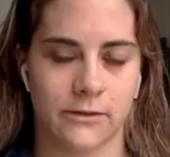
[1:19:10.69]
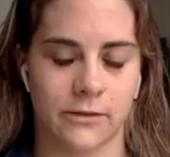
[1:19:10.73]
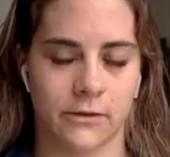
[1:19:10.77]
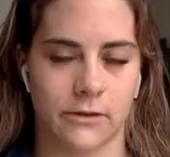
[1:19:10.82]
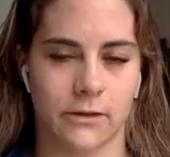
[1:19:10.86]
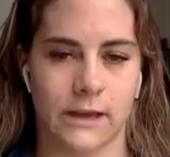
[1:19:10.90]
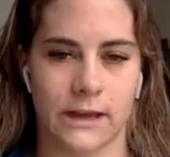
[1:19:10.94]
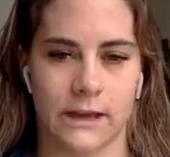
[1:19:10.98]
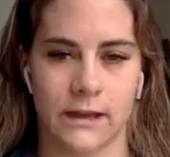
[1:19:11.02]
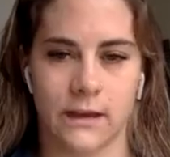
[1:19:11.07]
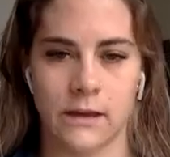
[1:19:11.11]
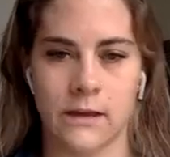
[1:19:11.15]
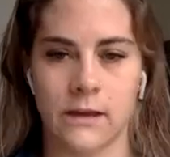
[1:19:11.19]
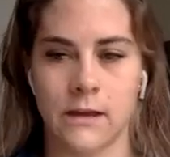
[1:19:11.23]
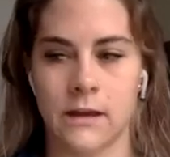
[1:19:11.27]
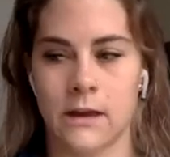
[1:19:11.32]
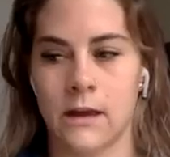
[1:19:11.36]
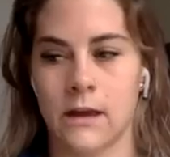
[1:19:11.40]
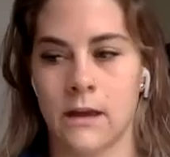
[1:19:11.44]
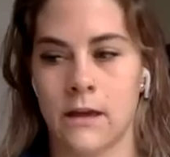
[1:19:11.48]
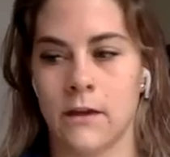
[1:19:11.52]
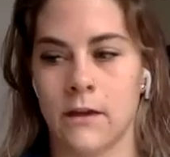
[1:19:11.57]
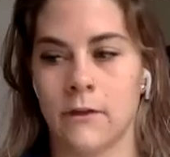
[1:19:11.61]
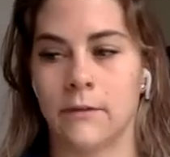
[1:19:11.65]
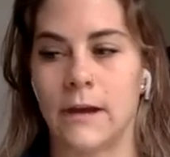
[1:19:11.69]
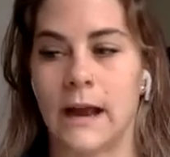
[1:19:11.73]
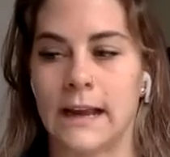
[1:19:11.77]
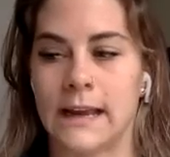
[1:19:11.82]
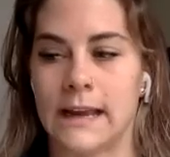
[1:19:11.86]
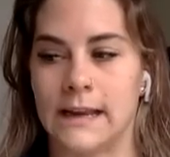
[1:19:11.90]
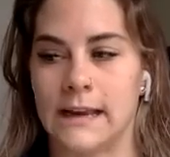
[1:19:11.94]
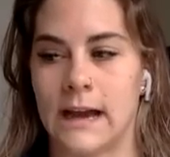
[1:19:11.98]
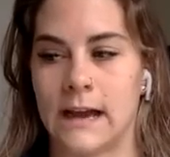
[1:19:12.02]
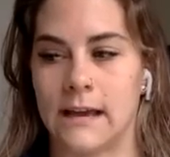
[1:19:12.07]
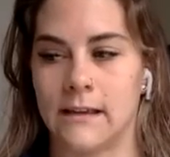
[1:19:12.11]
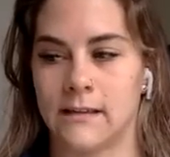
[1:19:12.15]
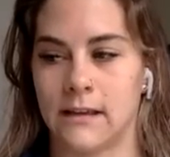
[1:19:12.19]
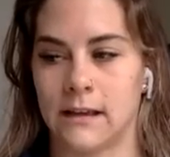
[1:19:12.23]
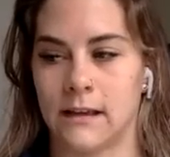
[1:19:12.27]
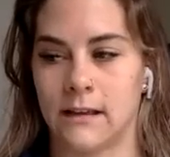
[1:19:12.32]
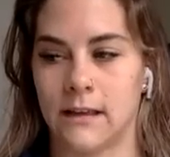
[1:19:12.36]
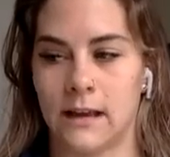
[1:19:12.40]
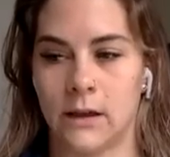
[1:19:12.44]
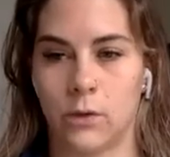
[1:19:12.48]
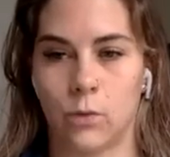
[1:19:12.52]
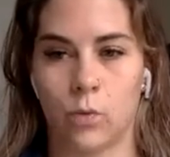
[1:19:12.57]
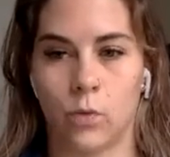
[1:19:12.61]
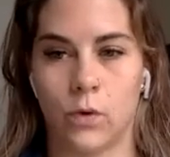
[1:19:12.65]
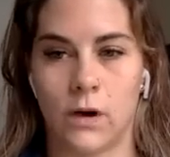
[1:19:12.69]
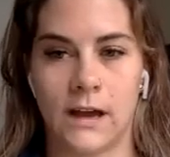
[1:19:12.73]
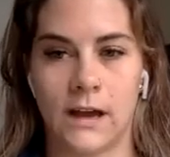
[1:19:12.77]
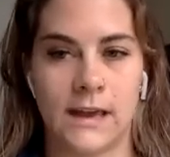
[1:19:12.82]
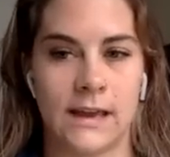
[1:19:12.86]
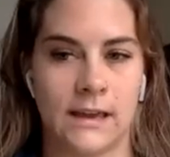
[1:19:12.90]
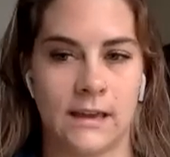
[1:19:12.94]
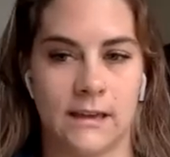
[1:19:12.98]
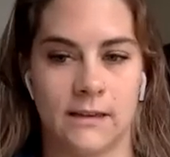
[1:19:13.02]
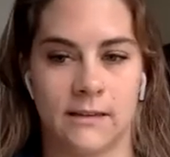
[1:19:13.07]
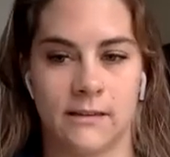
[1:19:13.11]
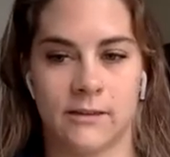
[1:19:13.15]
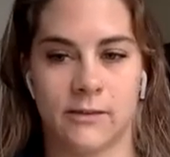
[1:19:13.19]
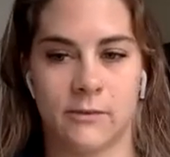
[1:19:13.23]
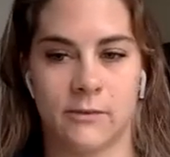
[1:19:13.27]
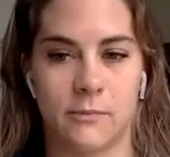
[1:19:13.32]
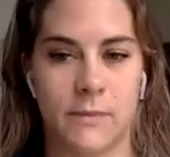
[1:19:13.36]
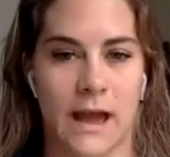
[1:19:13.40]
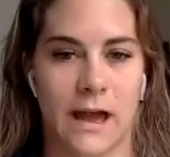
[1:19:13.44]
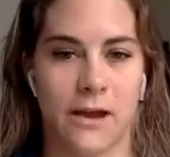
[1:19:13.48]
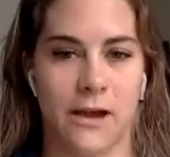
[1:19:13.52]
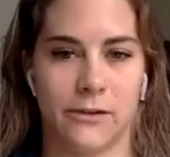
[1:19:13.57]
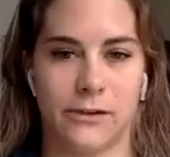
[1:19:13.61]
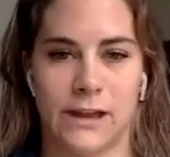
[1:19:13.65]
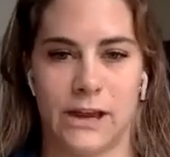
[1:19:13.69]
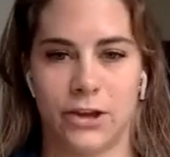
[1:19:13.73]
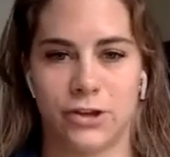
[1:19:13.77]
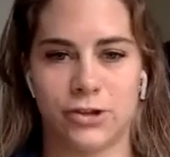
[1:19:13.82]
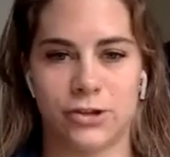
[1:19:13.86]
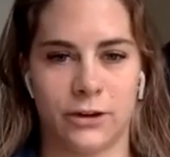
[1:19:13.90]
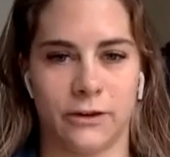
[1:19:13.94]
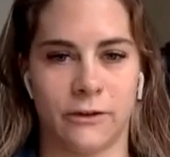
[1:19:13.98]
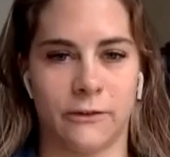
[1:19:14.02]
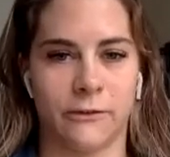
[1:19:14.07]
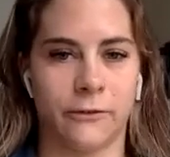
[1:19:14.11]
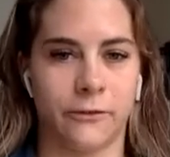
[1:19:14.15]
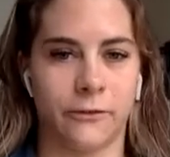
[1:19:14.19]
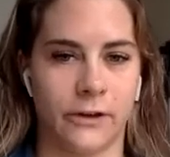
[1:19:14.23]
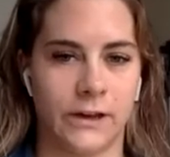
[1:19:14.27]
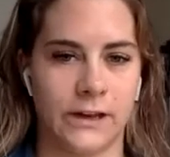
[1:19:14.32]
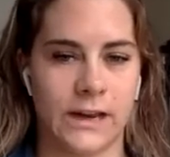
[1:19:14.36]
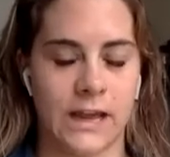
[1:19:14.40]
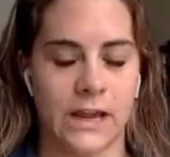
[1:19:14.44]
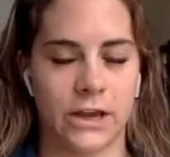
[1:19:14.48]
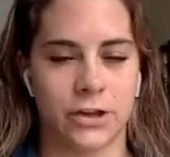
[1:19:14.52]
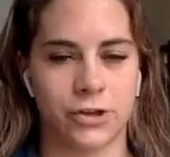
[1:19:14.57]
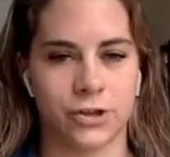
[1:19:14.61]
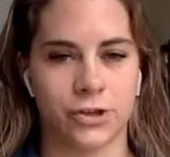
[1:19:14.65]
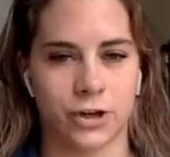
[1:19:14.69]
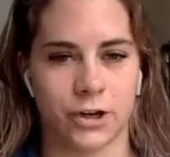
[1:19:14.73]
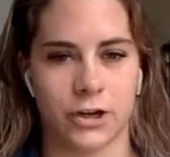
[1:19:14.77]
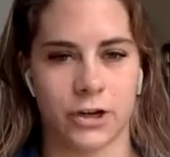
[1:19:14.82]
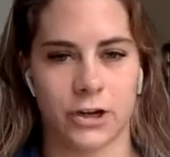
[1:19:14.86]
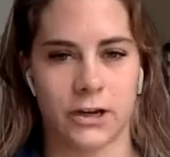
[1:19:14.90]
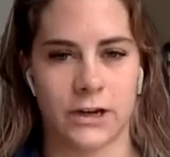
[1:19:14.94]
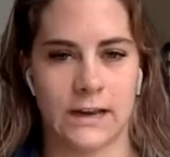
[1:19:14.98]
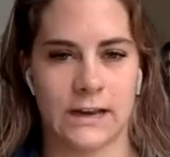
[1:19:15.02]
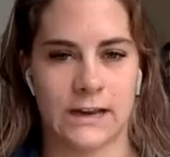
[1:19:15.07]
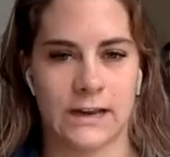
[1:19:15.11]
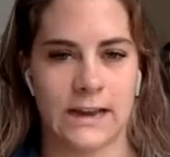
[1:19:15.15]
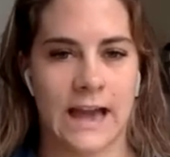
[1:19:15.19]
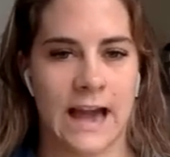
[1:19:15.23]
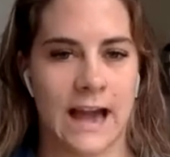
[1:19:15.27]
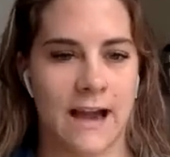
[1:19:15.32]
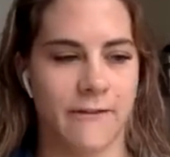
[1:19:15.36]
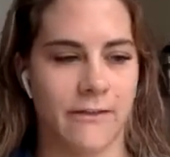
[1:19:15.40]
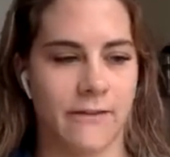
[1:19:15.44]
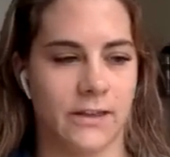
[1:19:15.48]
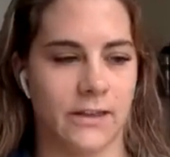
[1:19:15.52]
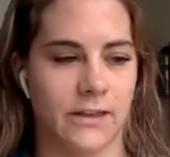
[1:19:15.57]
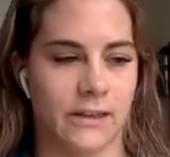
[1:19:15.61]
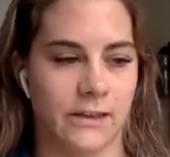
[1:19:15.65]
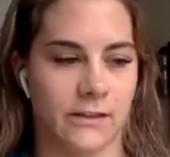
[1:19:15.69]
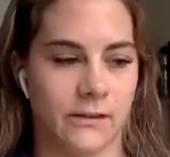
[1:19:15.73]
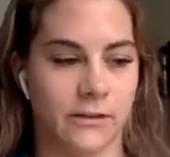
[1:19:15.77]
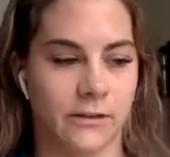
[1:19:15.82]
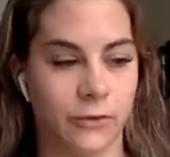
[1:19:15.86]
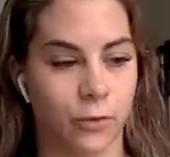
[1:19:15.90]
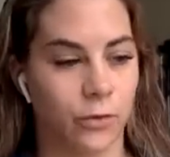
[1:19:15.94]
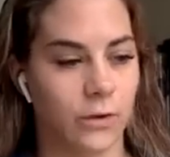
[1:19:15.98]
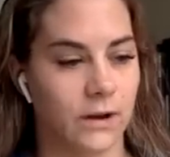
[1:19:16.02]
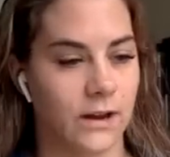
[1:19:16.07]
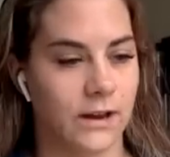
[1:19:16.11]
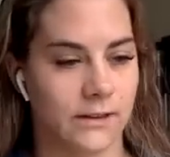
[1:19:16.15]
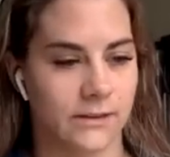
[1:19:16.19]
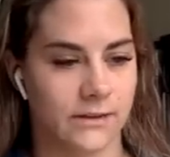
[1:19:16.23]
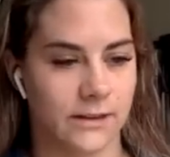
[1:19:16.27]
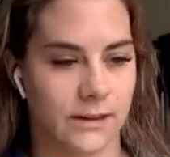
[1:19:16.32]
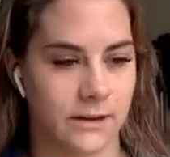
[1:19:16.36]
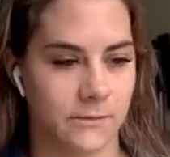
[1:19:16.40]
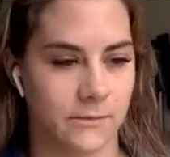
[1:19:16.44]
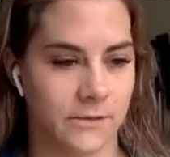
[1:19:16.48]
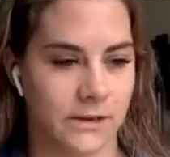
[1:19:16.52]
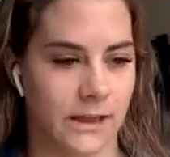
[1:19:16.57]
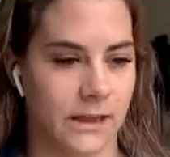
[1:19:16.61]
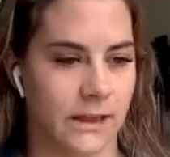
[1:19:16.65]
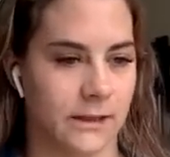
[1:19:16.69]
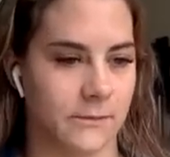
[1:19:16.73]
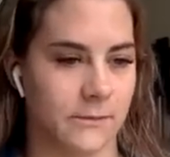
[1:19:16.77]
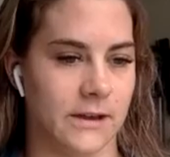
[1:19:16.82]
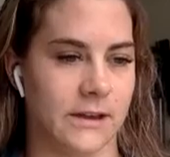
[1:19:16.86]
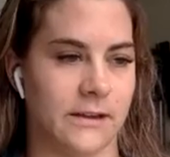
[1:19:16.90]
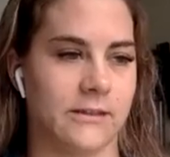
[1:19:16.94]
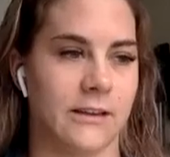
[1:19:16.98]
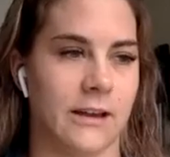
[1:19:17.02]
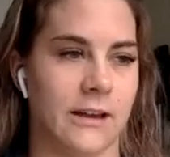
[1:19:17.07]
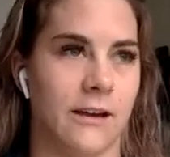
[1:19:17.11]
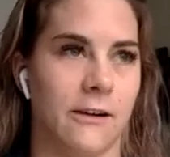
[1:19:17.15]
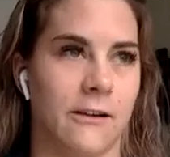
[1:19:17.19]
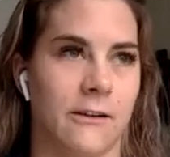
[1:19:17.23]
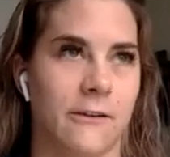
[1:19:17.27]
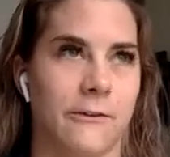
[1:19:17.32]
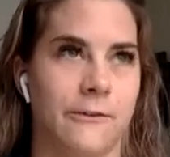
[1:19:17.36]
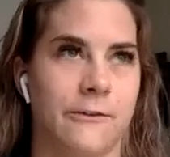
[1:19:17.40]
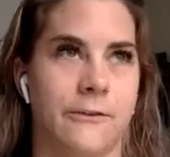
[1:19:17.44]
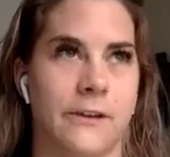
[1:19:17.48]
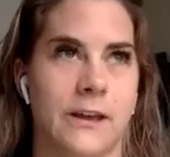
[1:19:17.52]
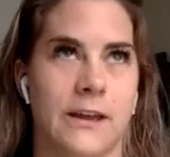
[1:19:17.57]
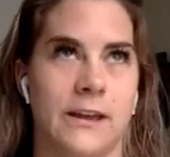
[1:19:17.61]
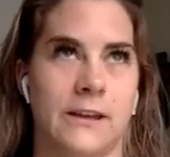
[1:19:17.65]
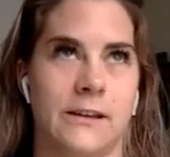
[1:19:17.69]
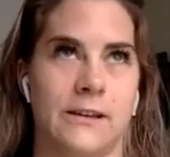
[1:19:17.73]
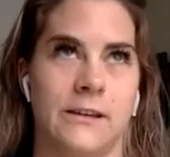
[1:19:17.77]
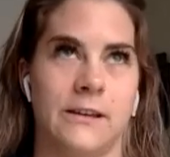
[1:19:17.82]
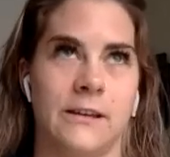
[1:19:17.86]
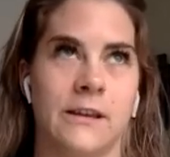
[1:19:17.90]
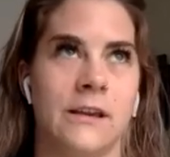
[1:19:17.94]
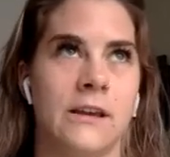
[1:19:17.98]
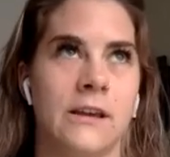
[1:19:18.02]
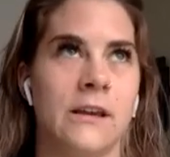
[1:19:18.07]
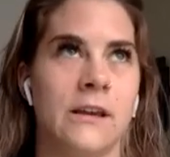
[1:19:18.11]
So like recognizing like what is bound nature, free nature, and having these stories that I'm telling myself, and